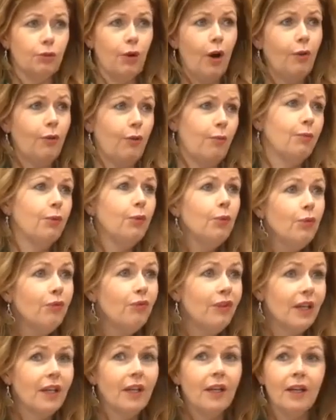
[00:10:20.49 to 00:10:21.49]
rather
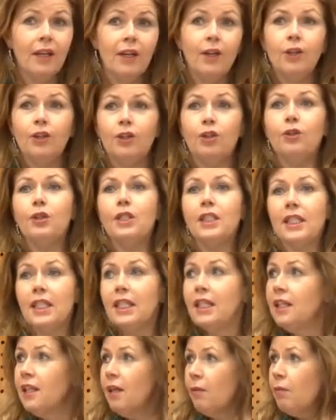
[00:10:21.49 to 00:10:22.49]
moving to
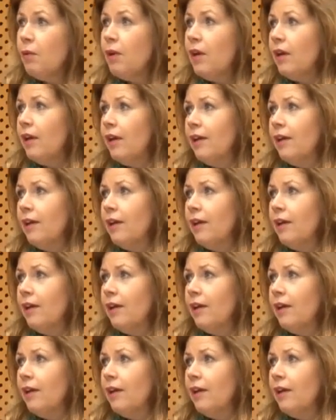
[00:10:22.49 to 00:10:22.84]
see them